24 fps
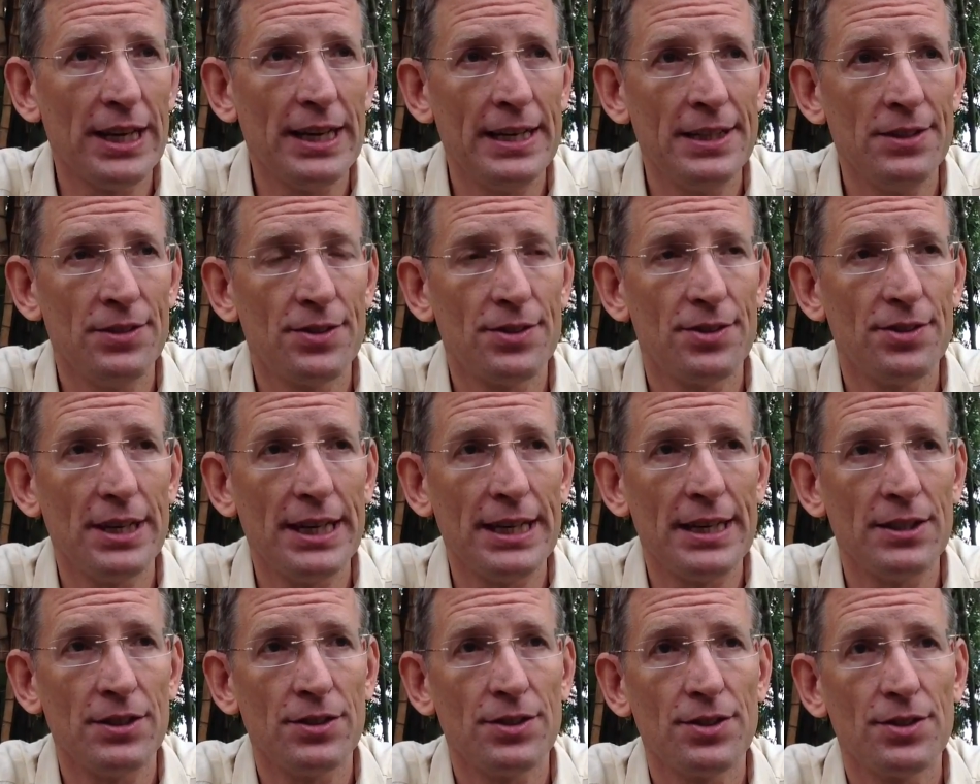
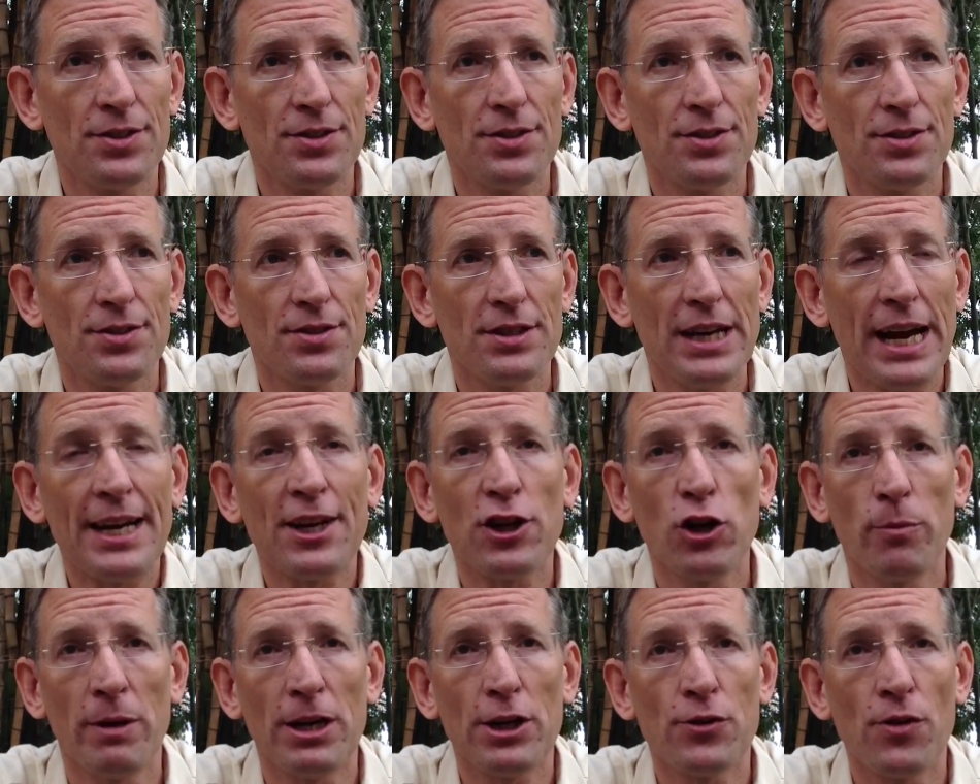is
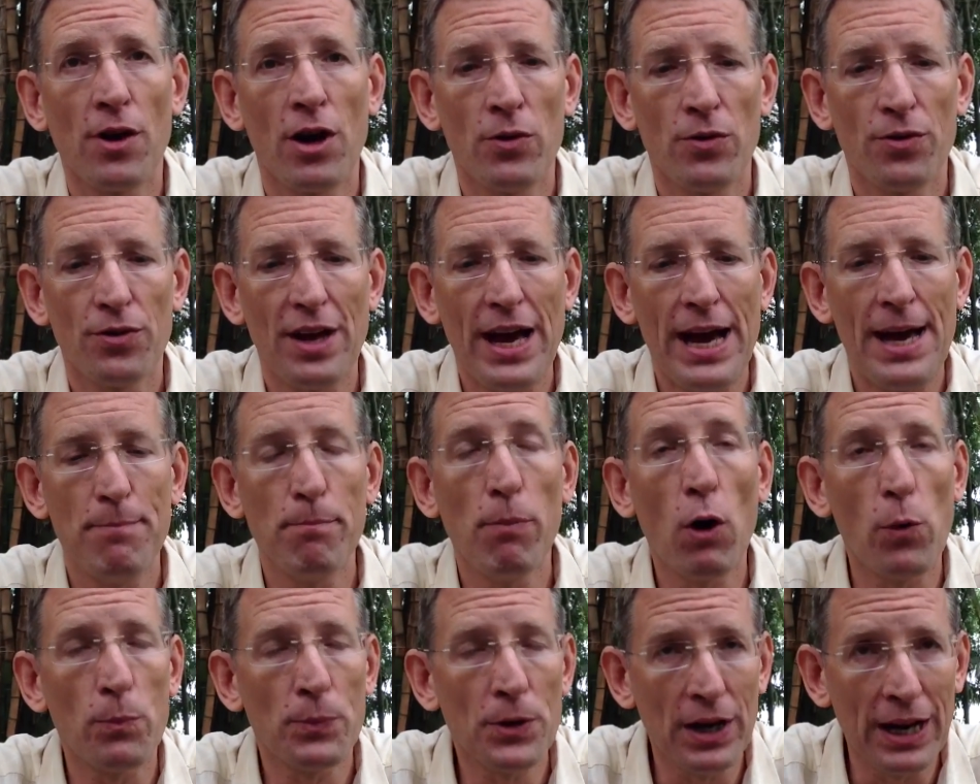economic growth
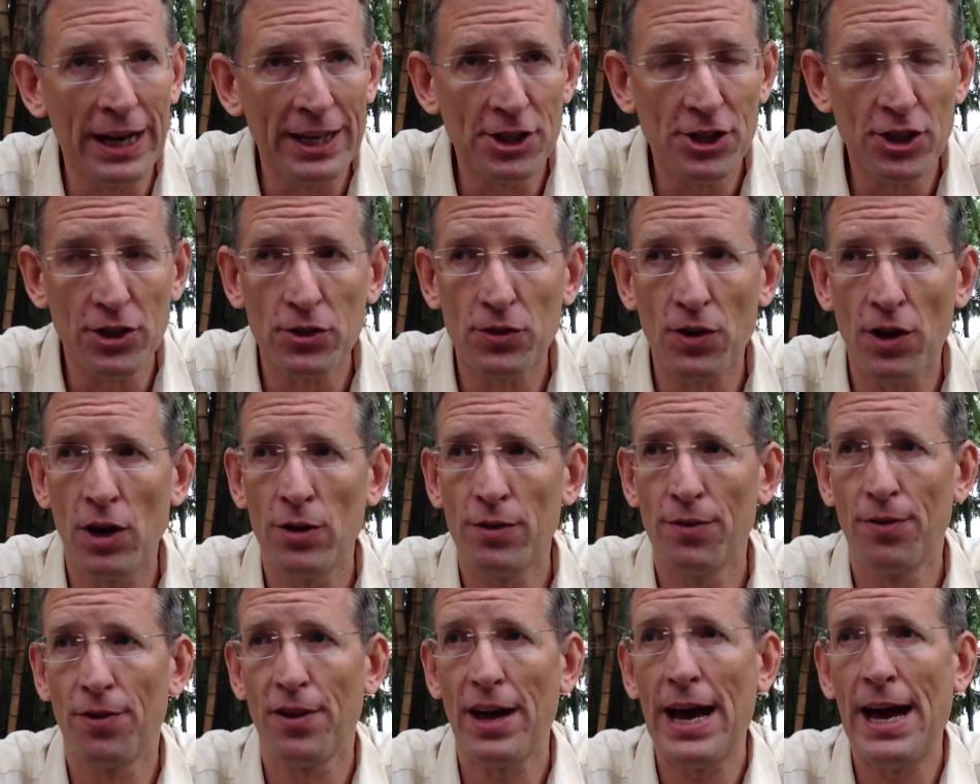and population
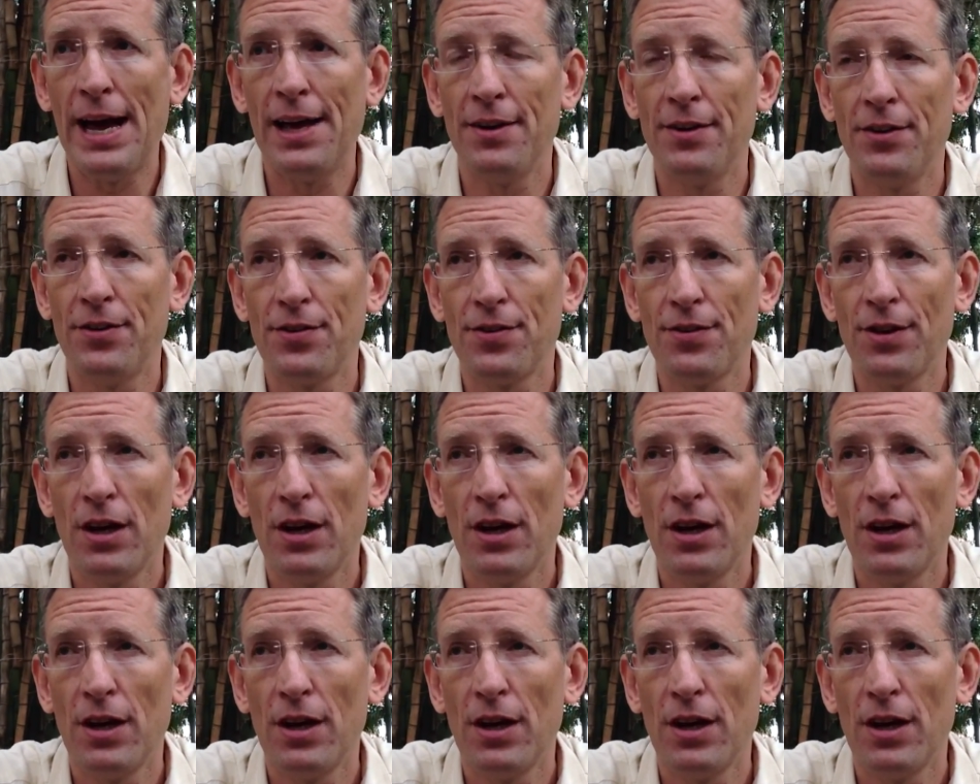growth, and